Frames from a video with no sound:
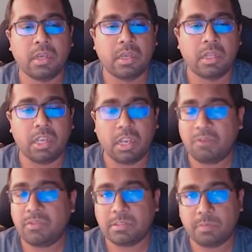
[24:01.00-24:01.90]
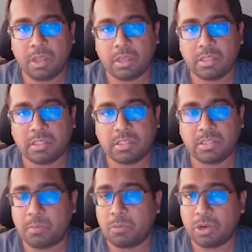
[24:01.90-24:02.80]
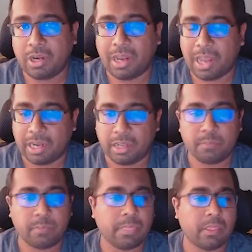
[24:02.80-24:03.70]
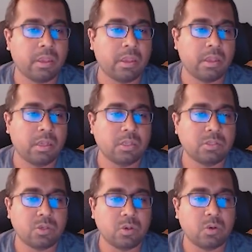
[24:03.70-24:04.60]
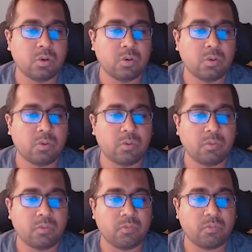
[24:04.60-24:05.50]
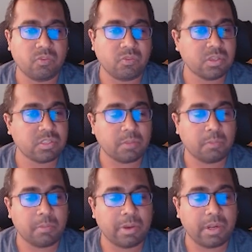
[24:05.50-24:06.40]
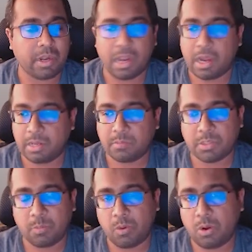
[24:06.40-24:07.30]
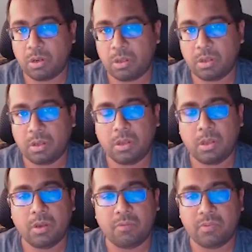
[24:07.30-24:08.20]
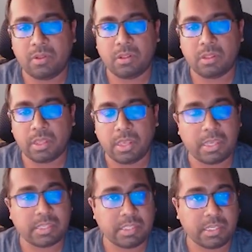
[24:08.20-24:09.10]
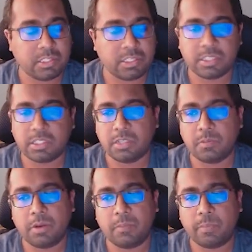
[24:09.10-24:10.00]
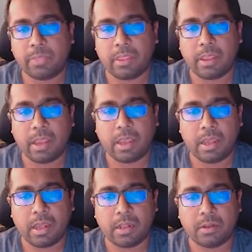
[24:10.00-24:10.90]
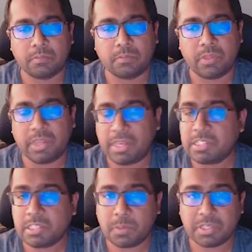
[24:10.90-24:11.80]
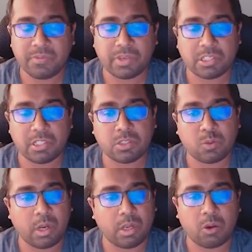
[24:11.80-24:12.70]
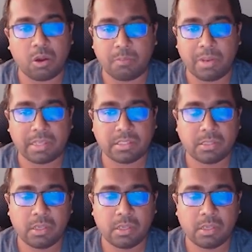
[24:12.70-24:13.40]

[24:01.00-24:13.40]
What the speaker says: none of these plugins supported LATAM. So we first implemented LATAM support with AAC in GStreamer, and the AAC specification is quite complex.